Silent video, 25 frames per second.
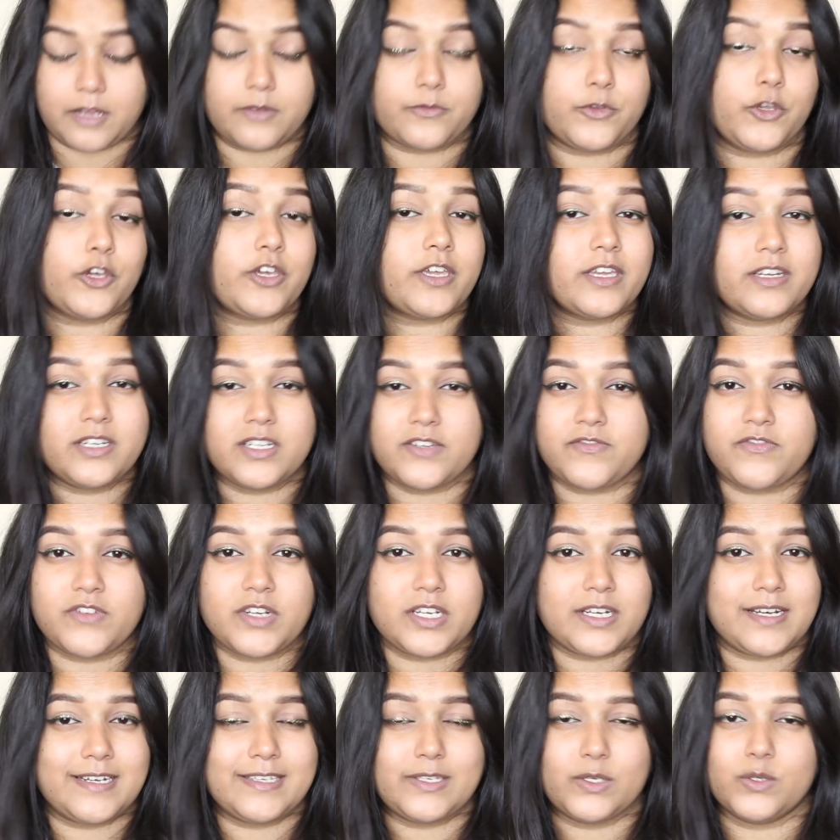You can
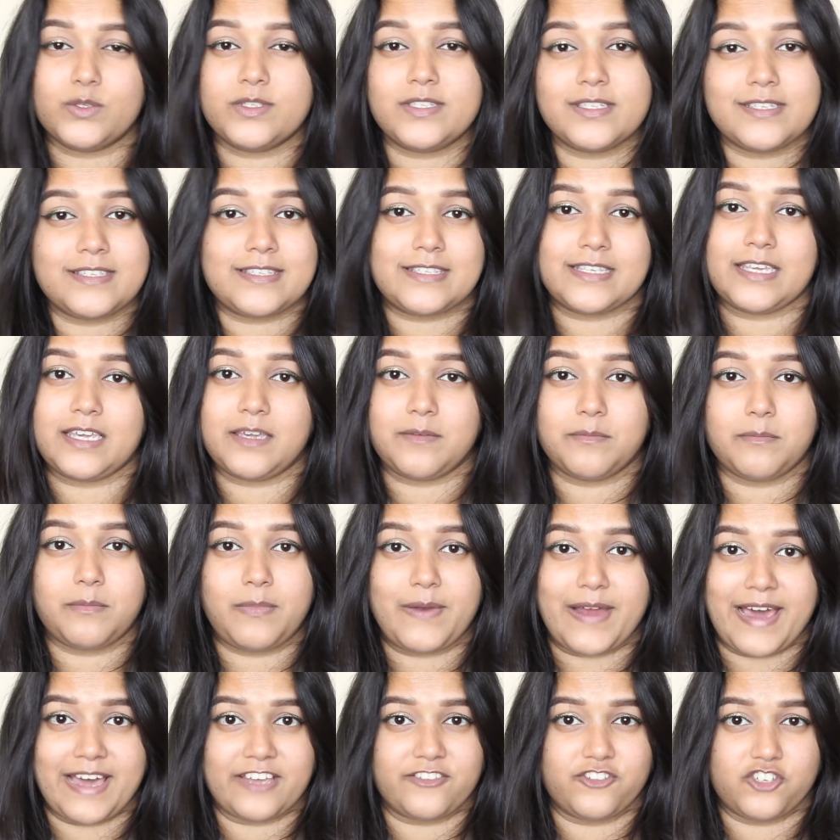definitely use the same
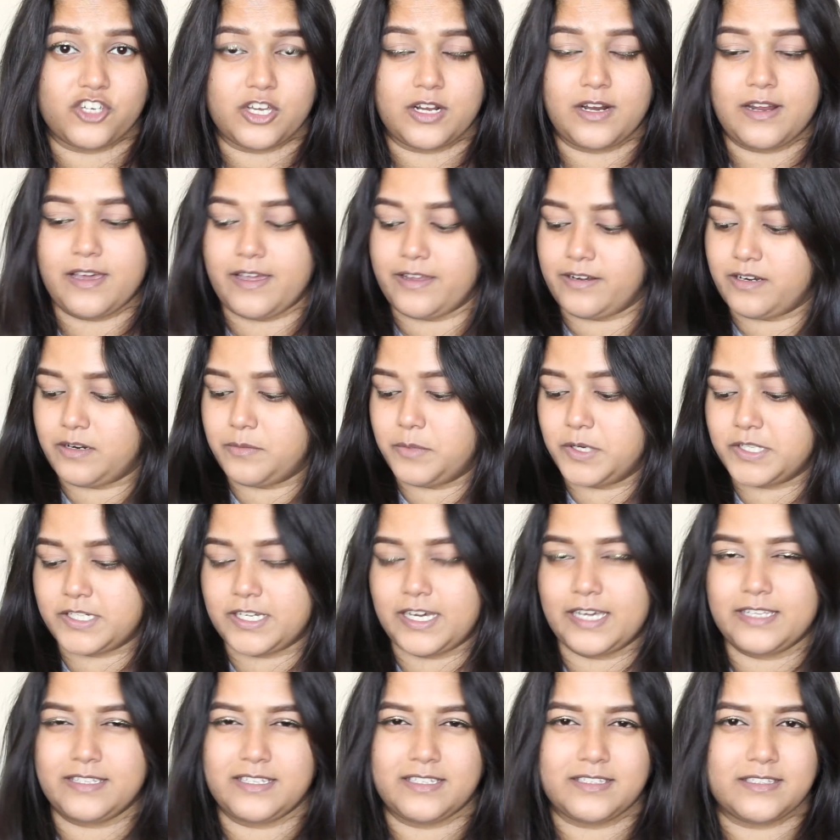black gel liner, but
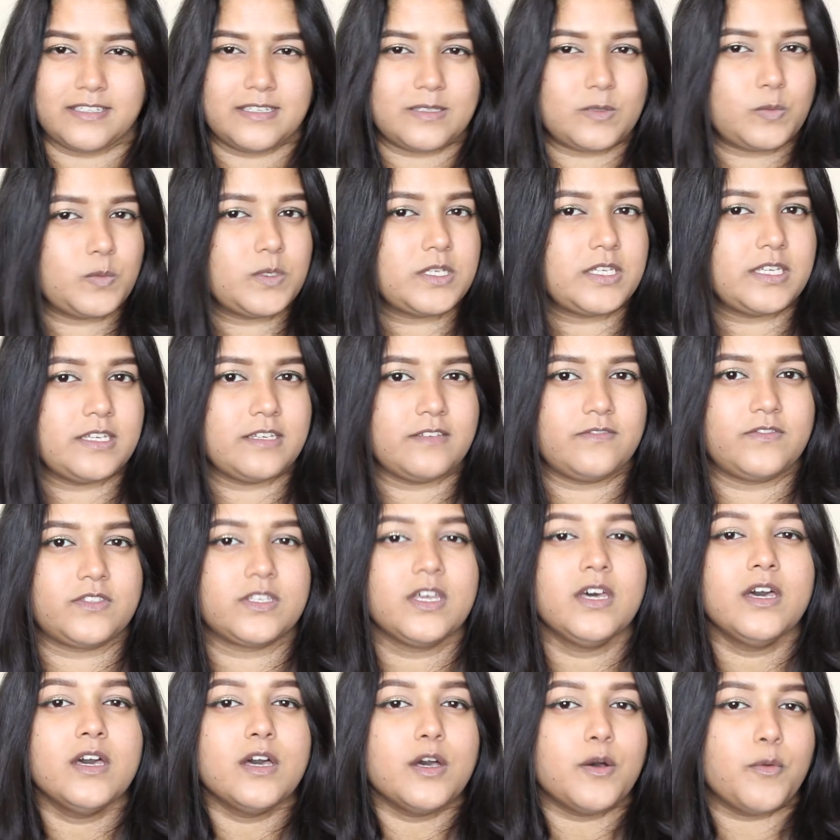I think this one gives
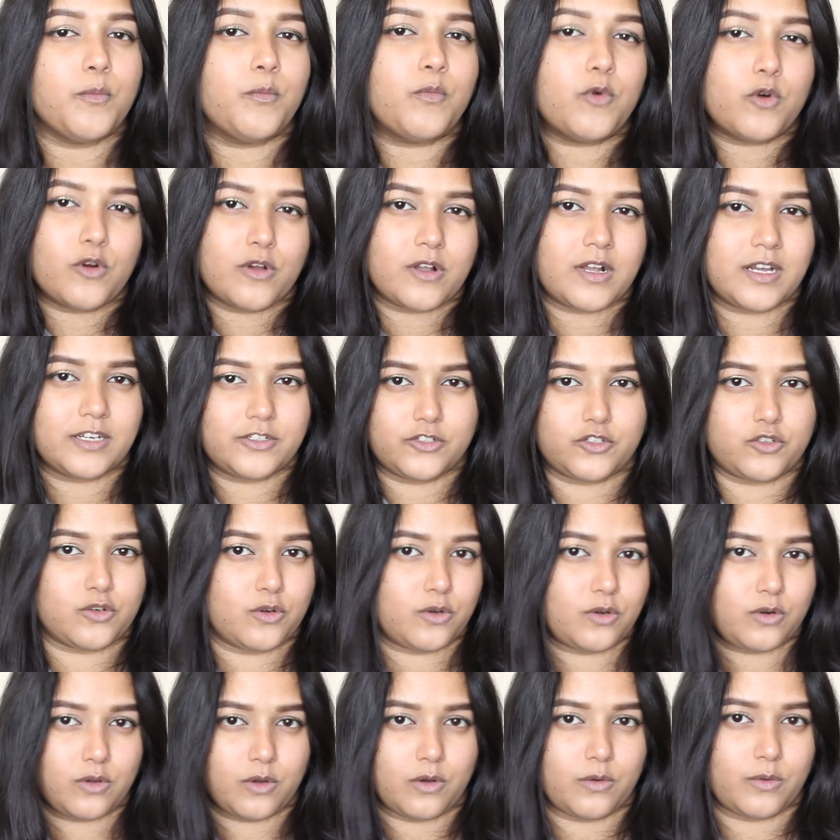more
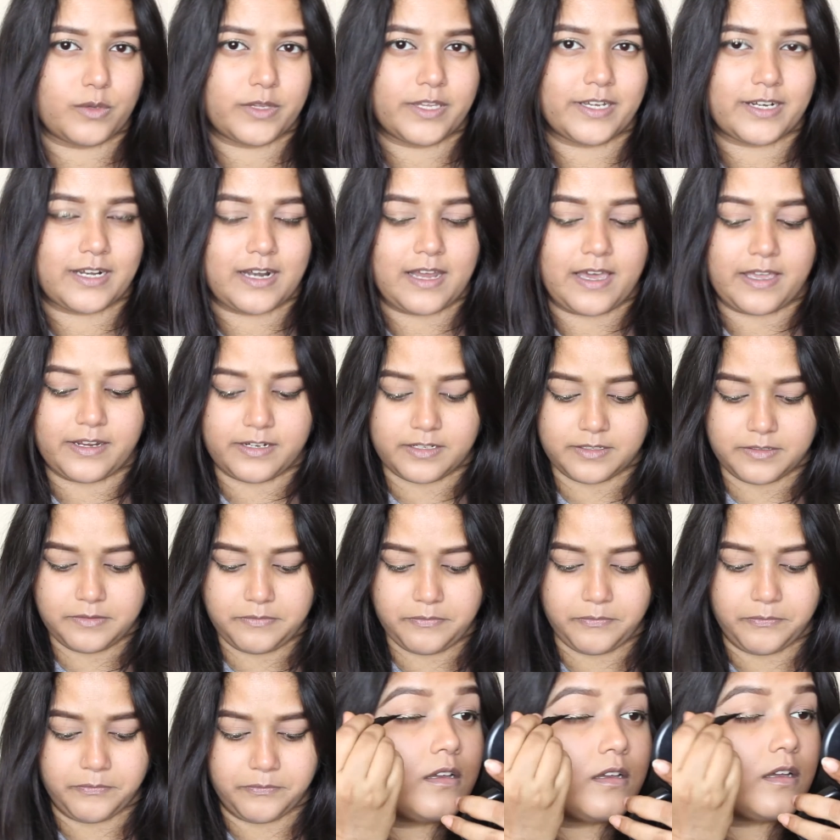control over that
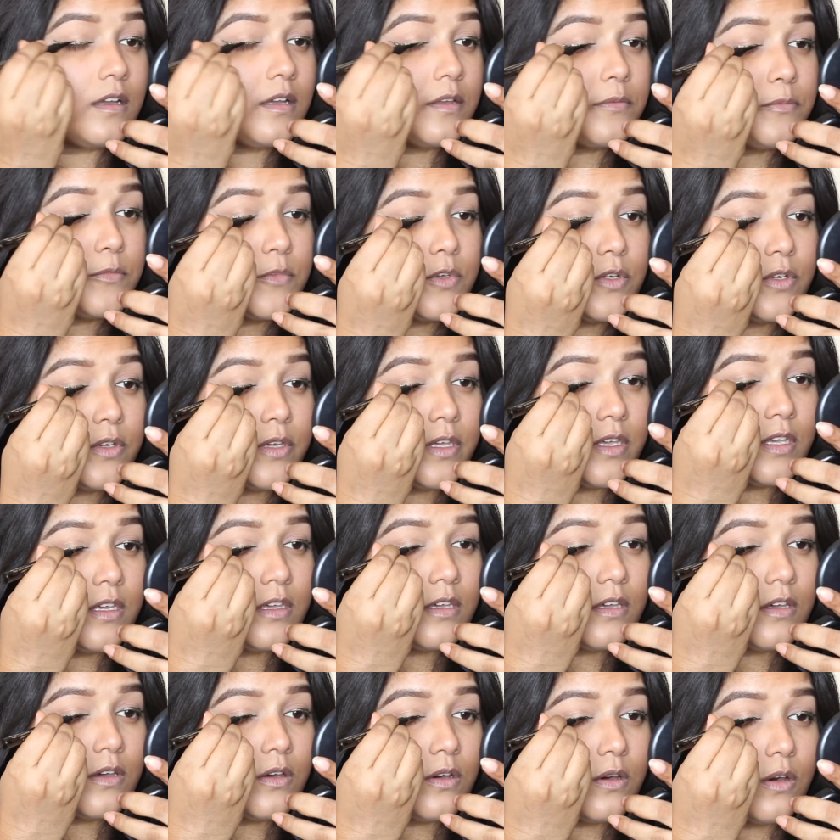liner. I'm
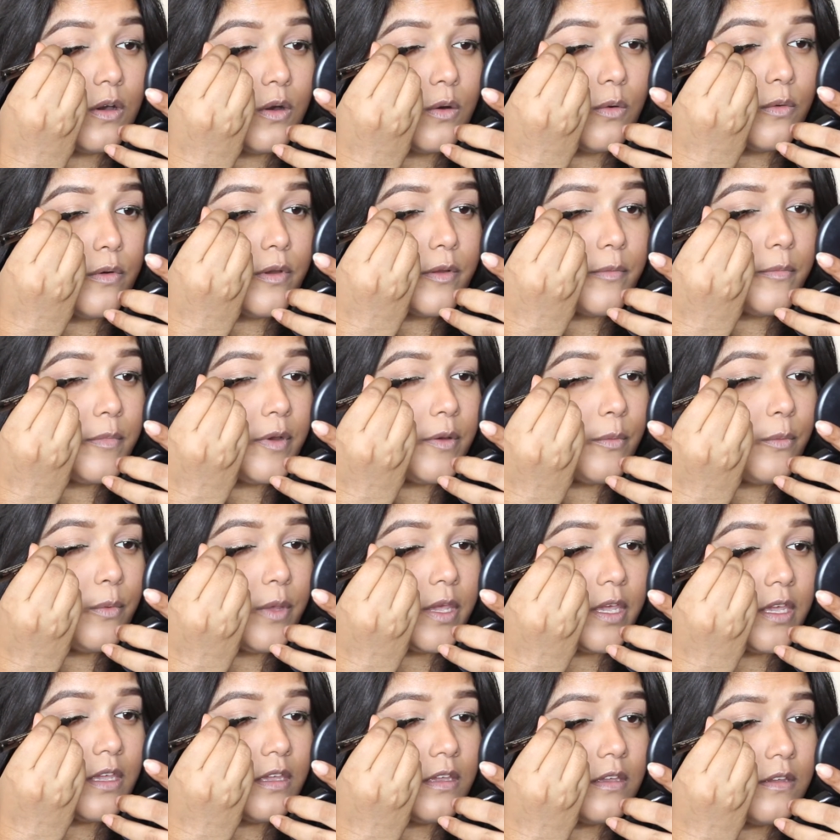going over my
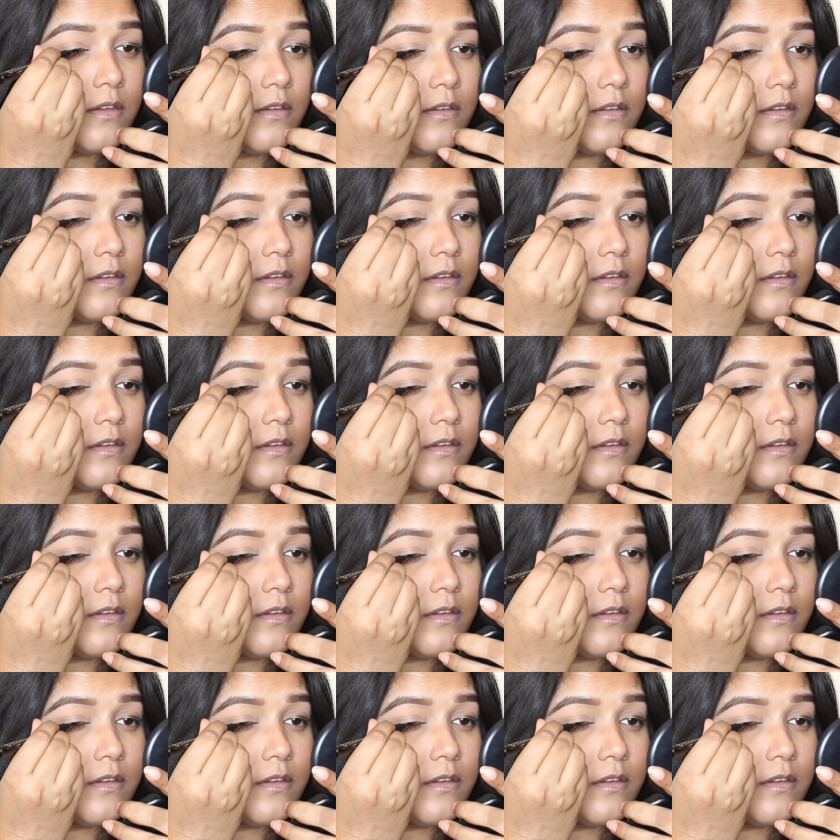wing.